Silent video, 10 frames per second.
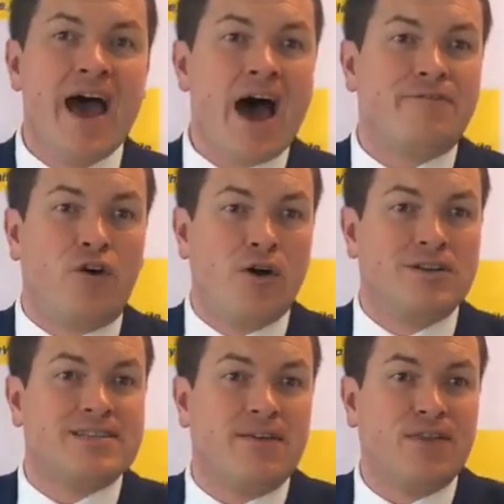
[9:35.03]
At
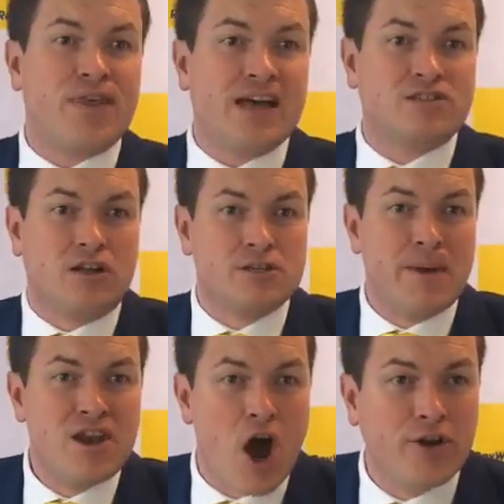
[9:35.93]
$470,000 a
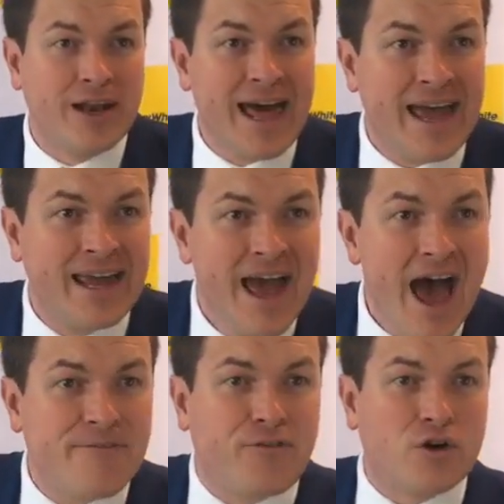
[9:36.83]
bid, no delay.
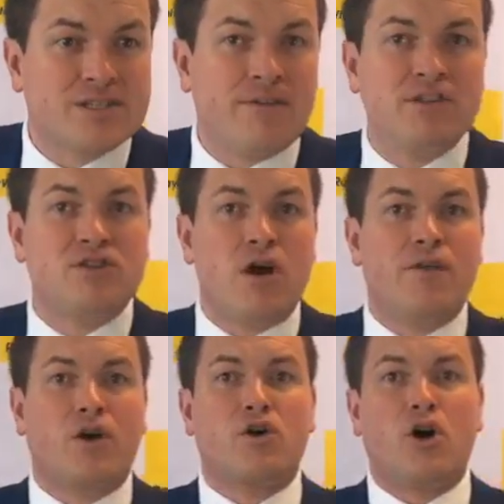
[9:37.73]
At
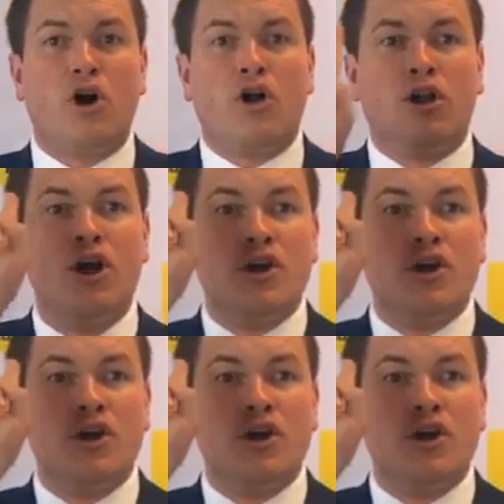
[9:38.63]
470, the call.